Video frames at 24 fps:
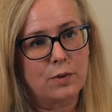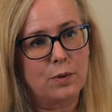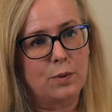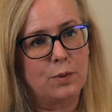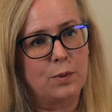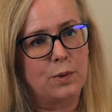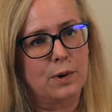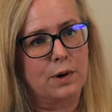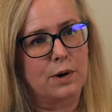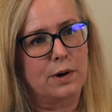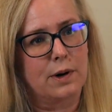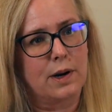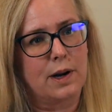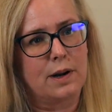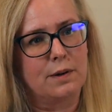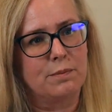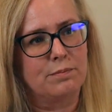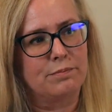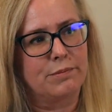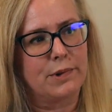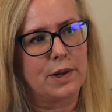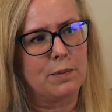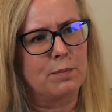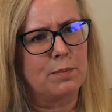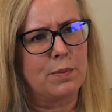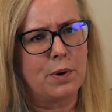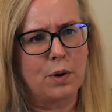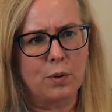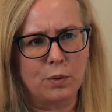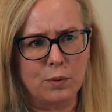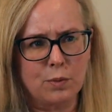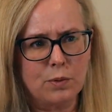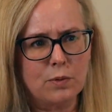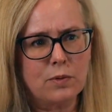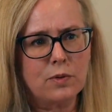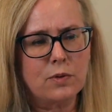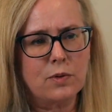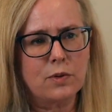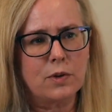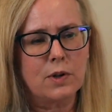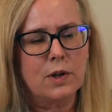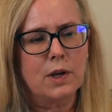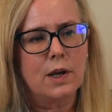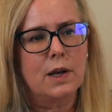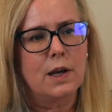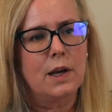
or um, imposed.